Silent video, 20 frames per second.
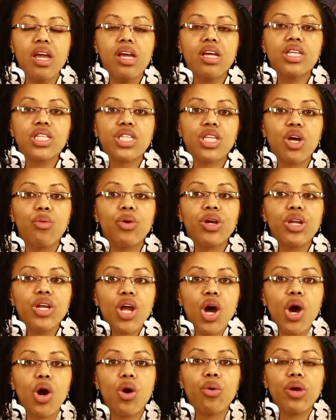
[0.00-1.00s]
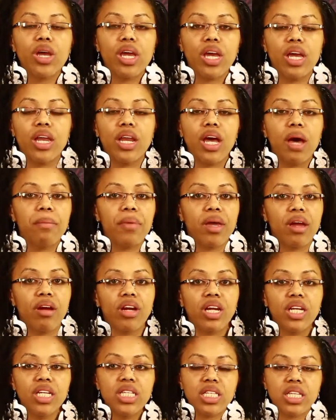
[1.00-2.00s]
So we know in
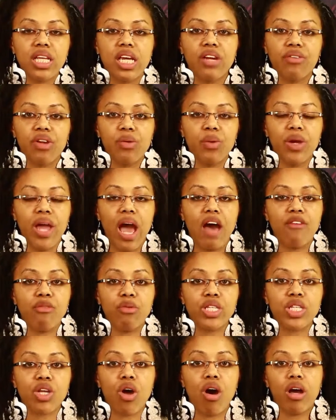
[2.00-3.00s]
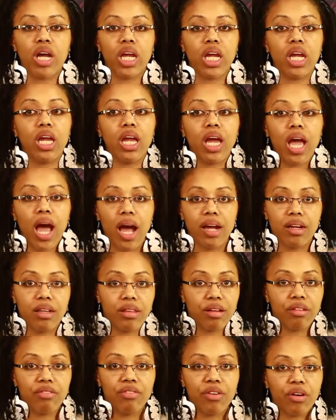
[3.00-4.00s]
American slavery we have what's called cane cotton.
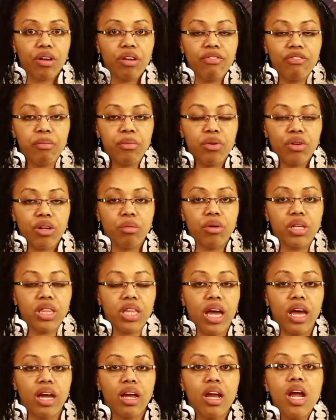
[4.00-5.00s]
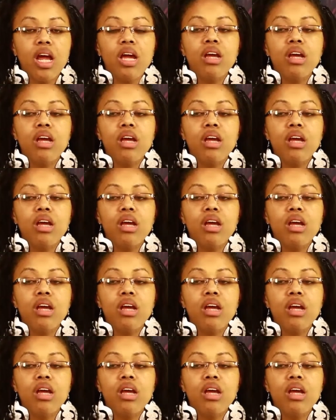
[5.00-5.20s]
They're very familiar with that.